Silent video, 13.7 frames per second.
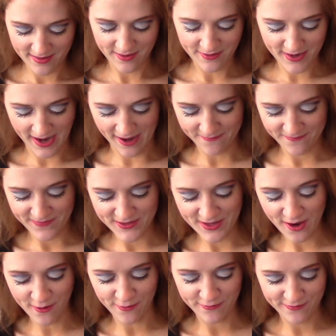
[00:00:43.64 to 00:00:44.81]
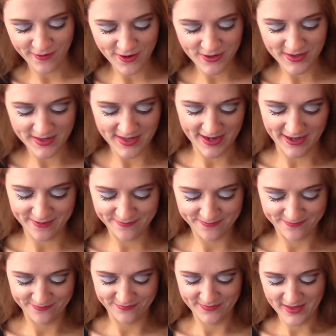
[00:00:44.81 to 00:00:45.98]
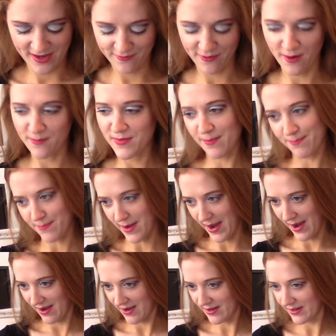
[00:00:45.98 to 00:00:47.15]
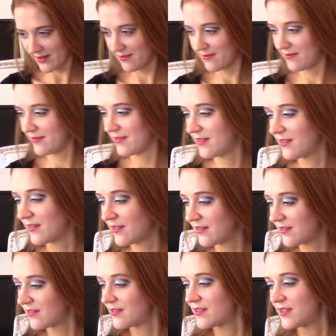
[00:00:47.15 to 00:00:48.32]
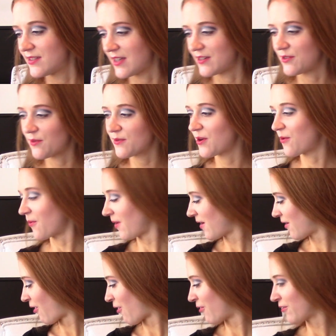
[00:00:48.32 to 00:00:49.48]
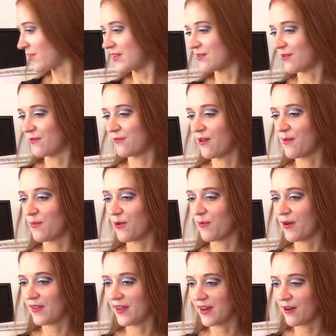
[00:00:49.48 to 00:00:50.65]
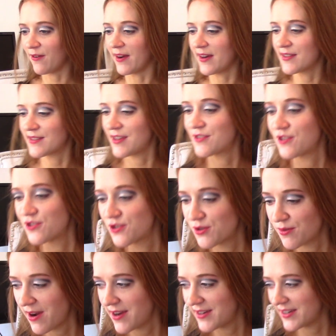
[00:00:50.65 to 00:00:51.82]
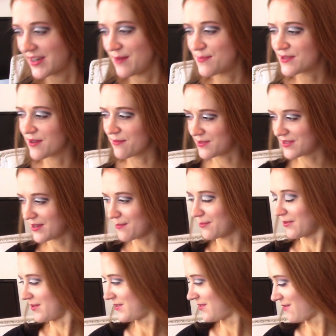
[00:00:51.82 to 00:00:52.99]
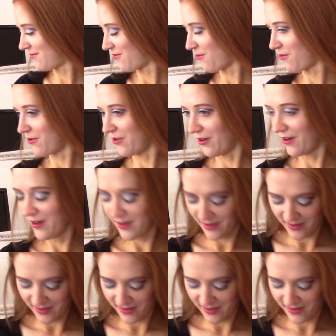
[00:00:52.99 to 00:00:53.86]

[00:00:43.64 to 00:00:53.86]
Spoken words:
Okay. So, first thing from the bag, since I don't know where all these are from or where they go, I guess I should try to keep some semblance of order.